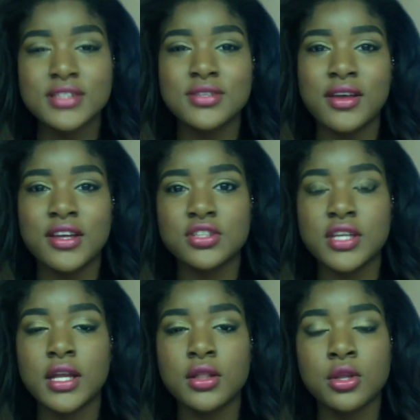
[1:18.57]
So I actually
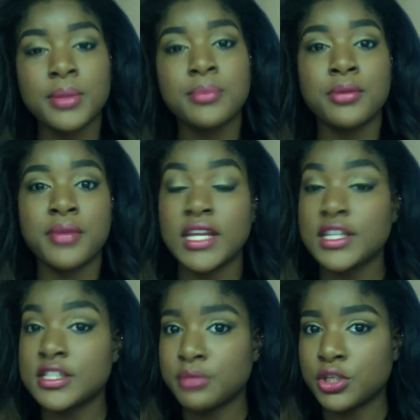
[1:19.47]
had a little bit more money to
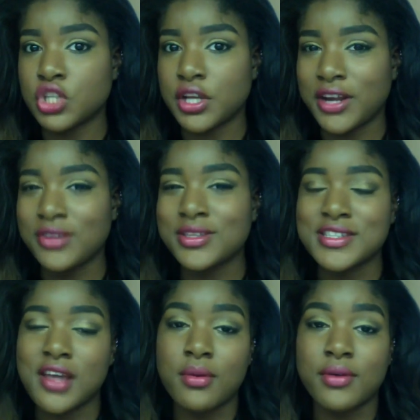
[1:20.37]
splurge on hair this
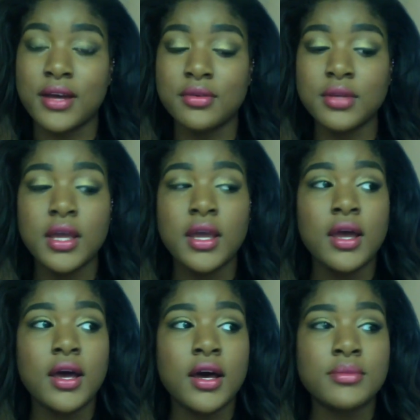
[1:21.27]
time around.
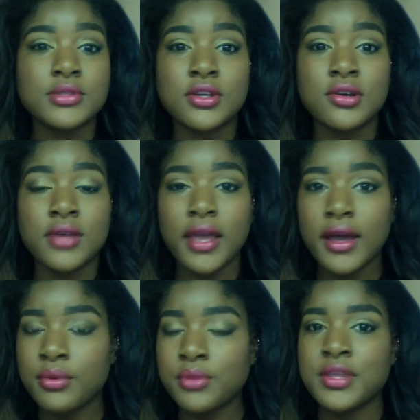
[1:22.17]
So yeah, I
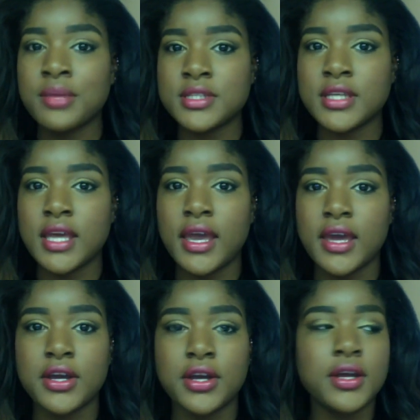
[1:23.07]
went with MCK
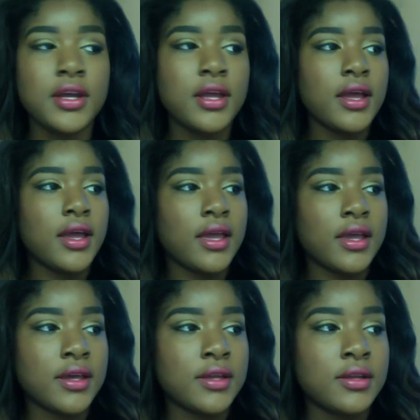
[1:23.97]
hair,
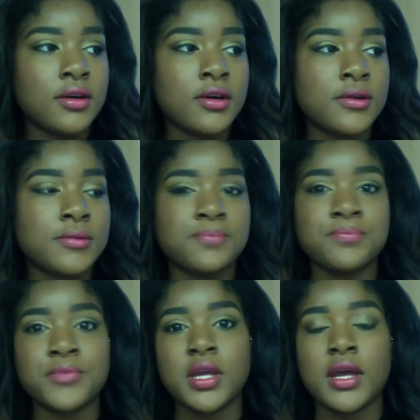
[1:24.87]
and
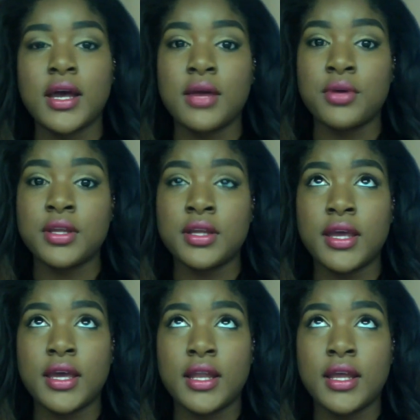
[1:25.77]
I went
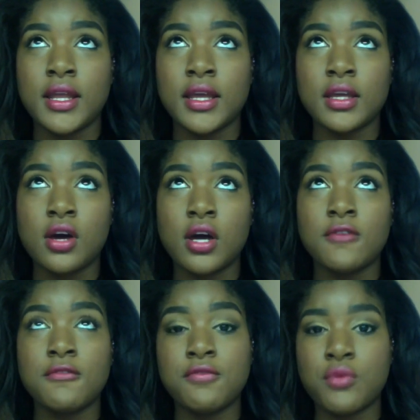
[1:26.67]
ahead and I got
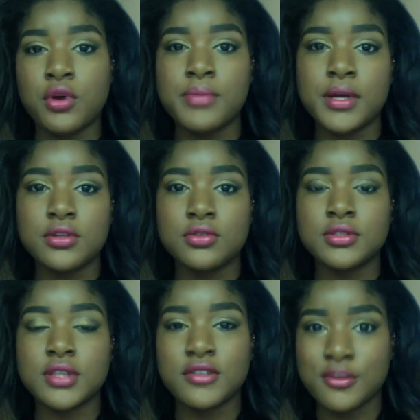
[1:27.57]
4 bundles
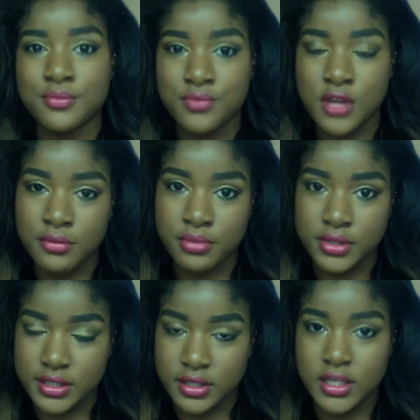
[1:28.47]
of their
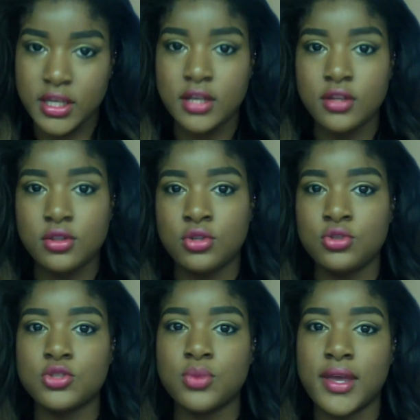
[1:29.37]
Brazilian
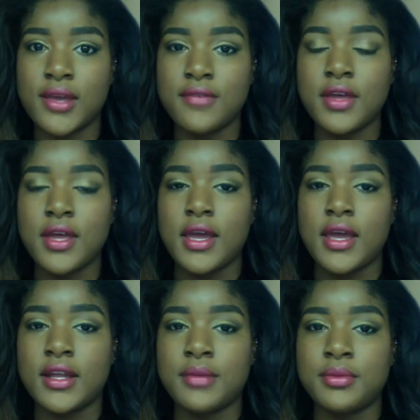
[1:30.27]
loose wave,
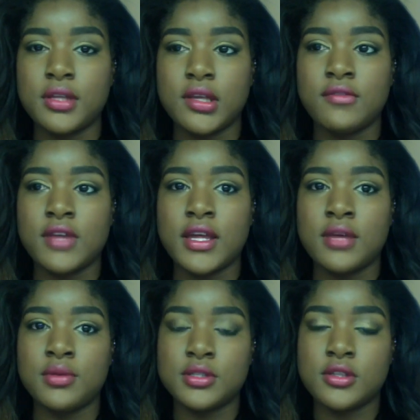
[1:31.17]
and I believe that it
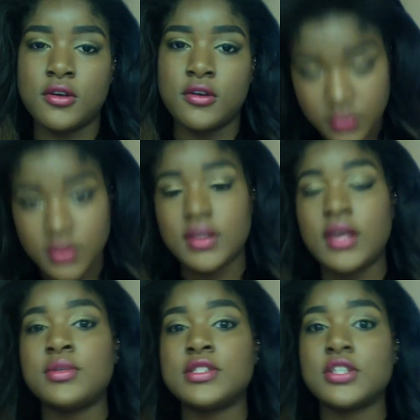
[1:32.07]
was their
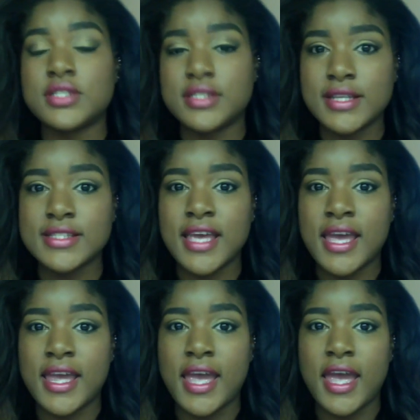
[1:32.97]

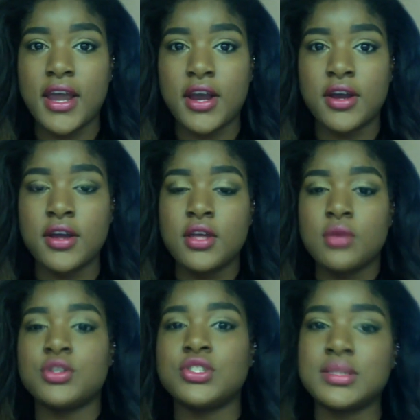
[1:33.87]
6A hair,
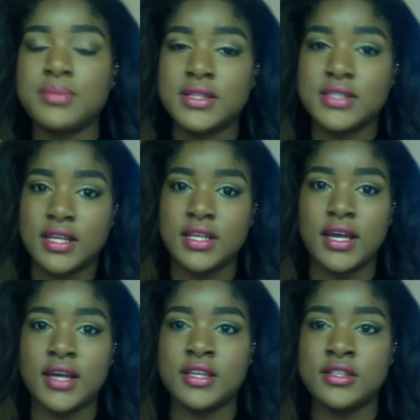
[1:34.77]
which just means that it
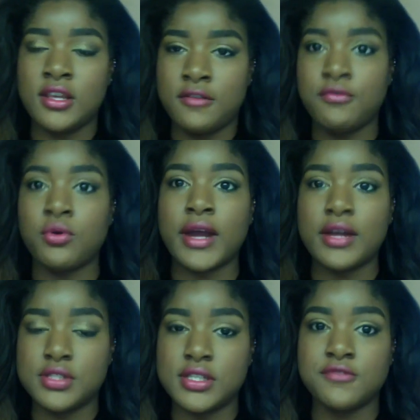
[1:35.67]
had in 4
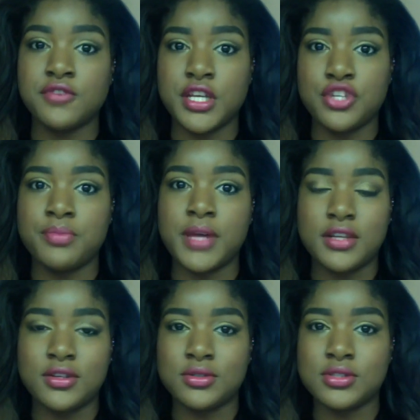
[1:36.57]
ounces for each
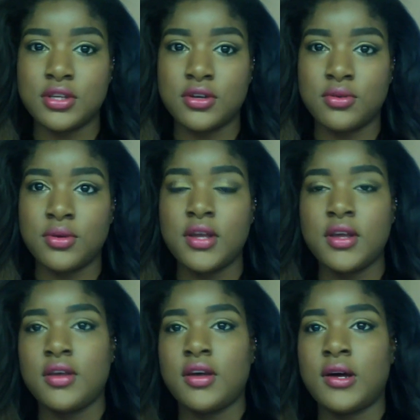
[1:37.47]
bundle. So
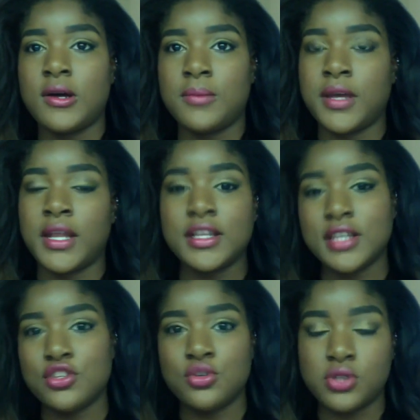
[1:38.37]
and I
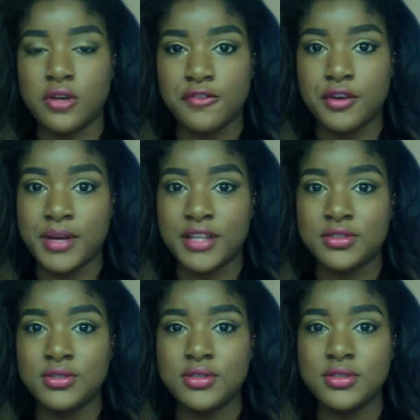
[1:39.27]
did use all 4
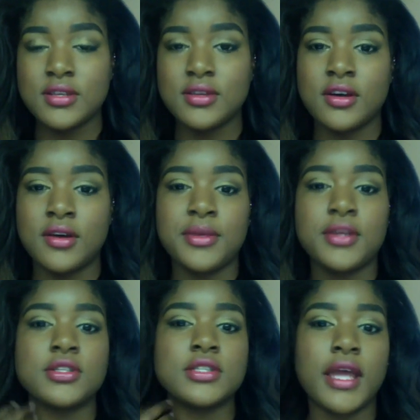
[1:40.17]
bundles.
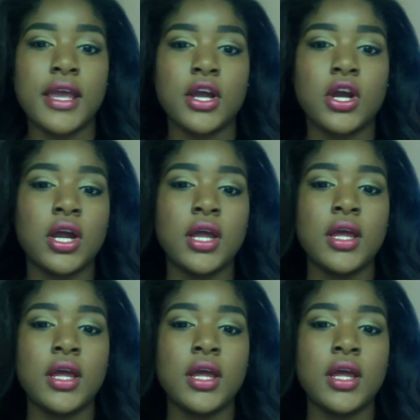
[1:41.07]
Here's the hair.